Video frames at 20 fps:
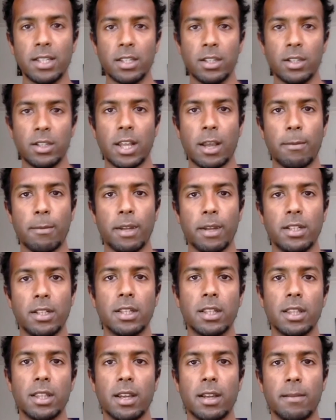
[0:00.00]
tap
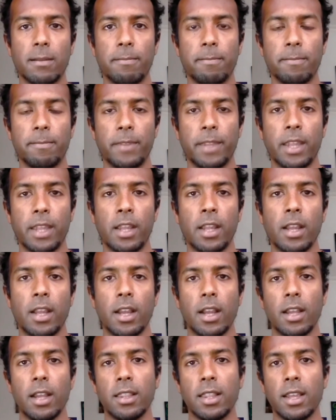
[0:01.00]
into that.
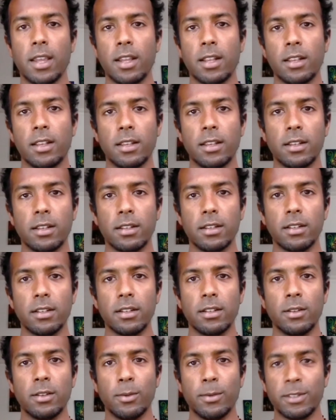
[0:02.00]
And then
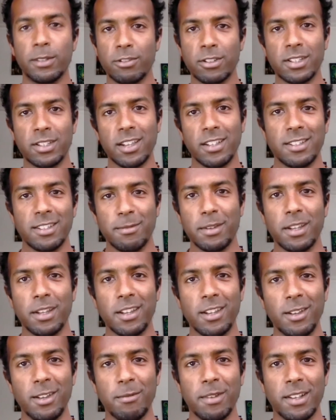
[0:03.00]
you almost return to being
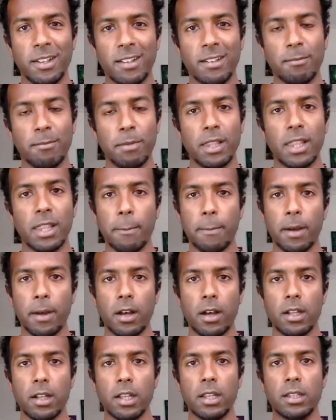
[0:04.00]
human. But that
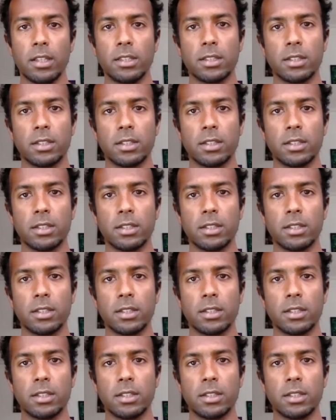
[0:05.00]
part is